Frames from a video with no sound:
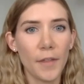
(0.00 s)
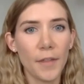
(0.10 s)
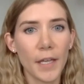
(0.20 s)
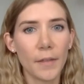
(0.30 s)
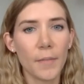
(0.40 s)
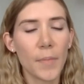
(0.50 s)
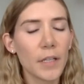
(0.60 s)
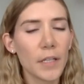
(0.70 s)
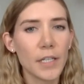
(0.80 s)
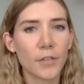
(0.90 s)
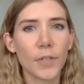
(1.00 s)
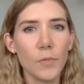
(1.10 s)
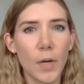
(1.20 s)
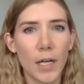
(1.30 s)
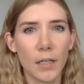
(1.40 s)
I think the ability to
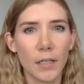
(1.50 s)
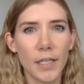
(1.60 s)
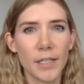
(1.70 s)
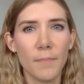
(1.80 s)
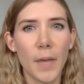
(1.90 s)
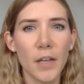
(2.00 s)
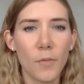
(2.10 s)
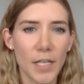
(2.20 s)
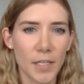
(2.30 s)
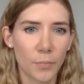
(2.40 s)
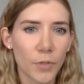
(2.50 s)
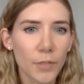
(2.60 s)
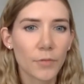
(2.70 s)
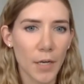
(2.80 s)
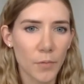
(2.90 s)
read well is in many ways a
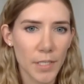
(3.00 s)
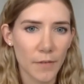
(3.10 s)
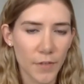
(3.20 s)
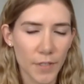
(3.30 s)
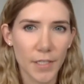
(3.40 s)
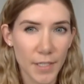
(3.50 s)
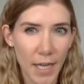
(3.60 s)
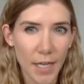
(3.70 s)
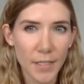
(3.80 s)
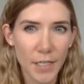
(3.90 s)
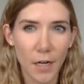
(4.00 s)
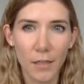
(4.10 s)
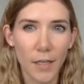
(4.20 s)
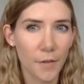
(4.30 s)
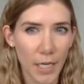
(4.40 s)
prerequisite for success in
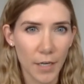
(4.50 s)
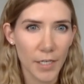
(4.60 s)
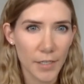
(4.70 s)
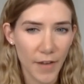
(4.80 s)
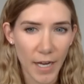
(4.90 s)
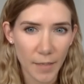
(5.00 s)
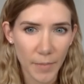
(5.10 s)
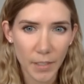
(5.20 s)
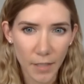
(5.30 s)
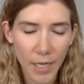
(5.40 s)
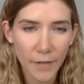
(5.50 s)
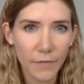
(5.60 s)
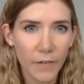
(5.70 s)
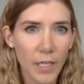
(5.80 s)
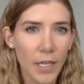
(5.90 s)
all other areas of academic life,
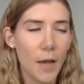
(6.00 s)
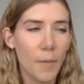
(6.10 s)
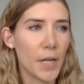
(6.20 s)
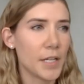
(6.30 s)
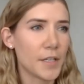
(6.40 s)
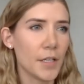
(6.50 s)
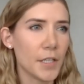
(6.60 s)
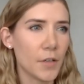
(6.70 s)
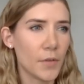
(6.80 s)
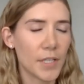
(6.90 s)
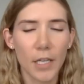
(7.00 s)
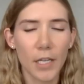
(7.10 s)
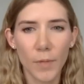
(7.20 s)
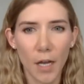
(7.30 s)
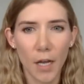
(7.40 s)
but it's also a
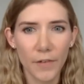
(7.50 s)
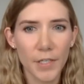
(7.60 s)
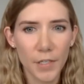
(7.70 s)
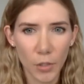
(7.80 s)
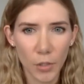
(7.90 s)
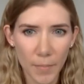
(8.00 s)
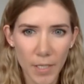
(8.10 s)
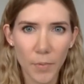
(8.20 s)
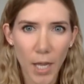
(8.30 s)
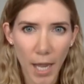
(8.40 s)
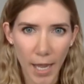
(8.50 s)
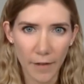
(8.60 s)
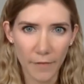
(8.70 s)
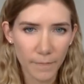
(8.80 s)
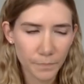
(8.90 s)
skill we often assume that people have.